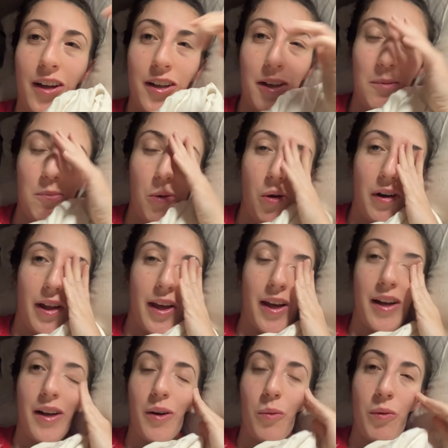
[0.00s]
Good
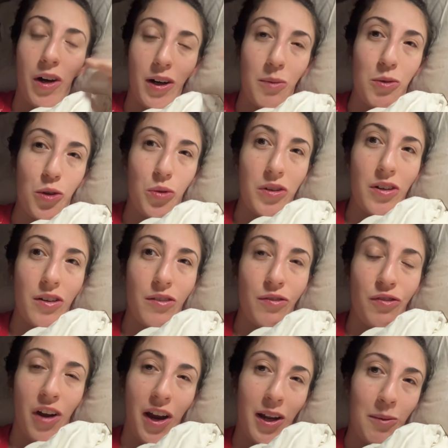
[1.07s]
morning. Welcome to a
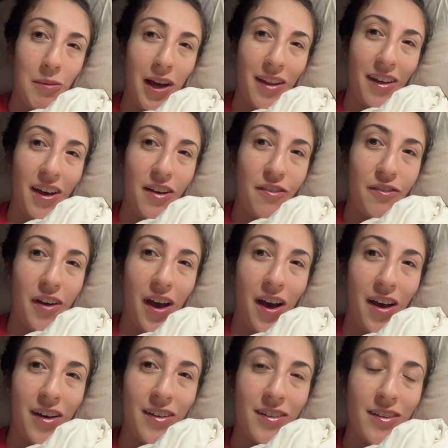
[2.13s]
Friday in my life
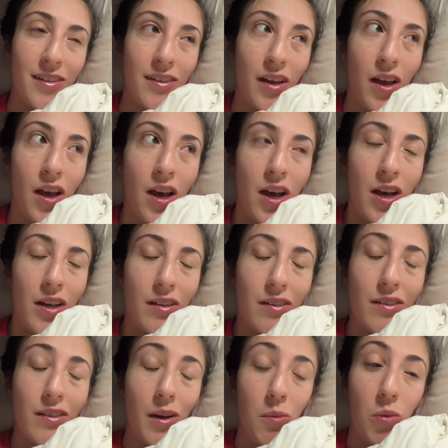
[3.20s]
as
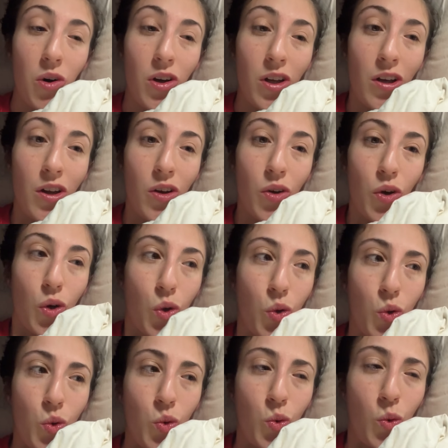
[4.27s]
someone
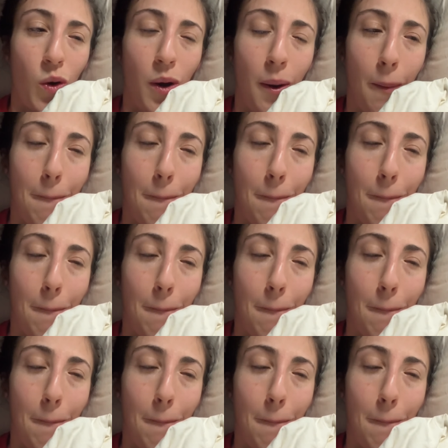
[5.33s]
who